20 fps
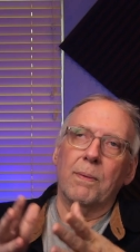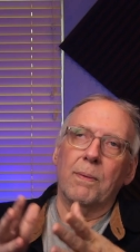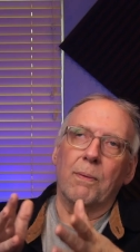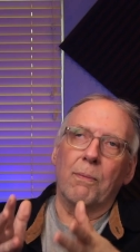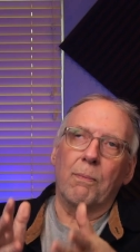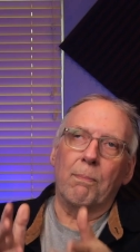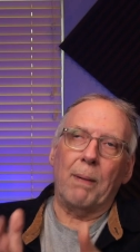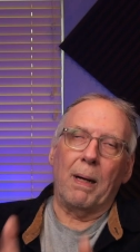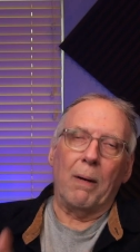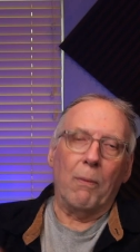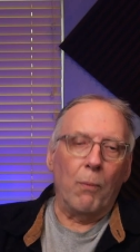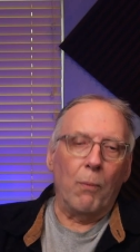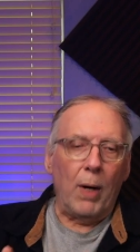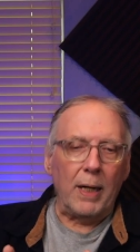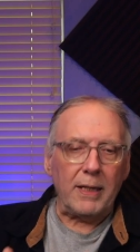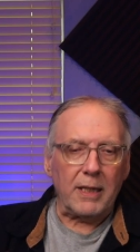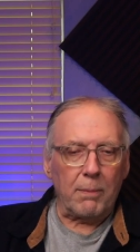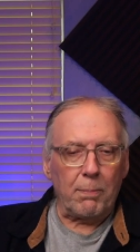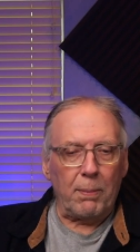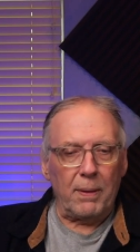But
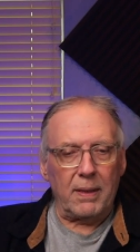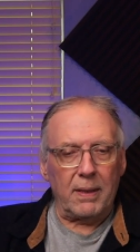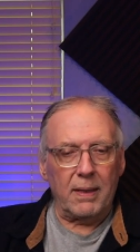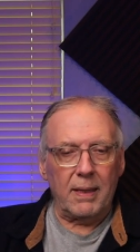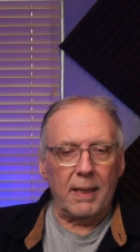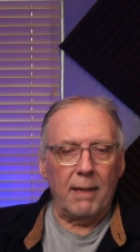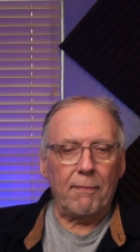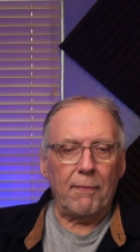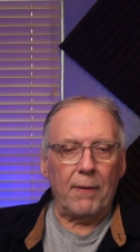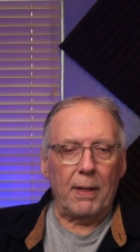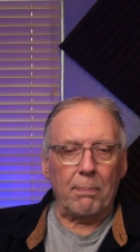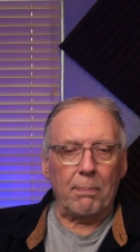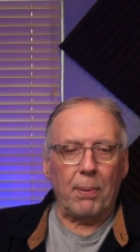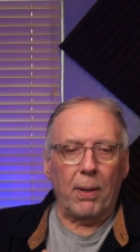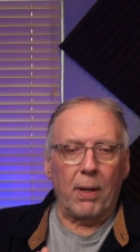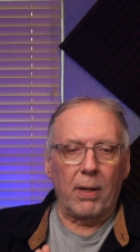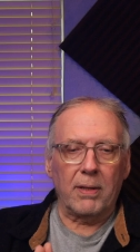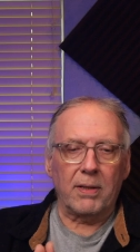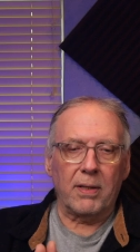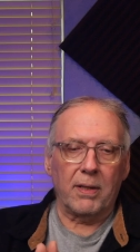what specific
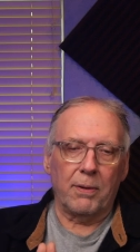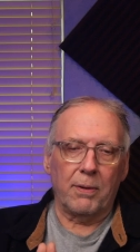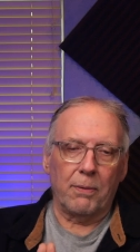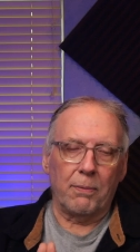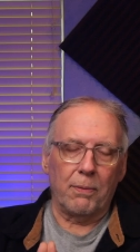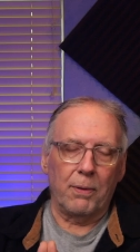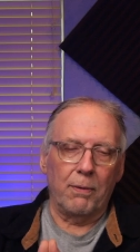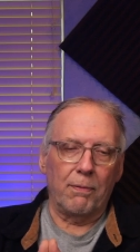parts of the root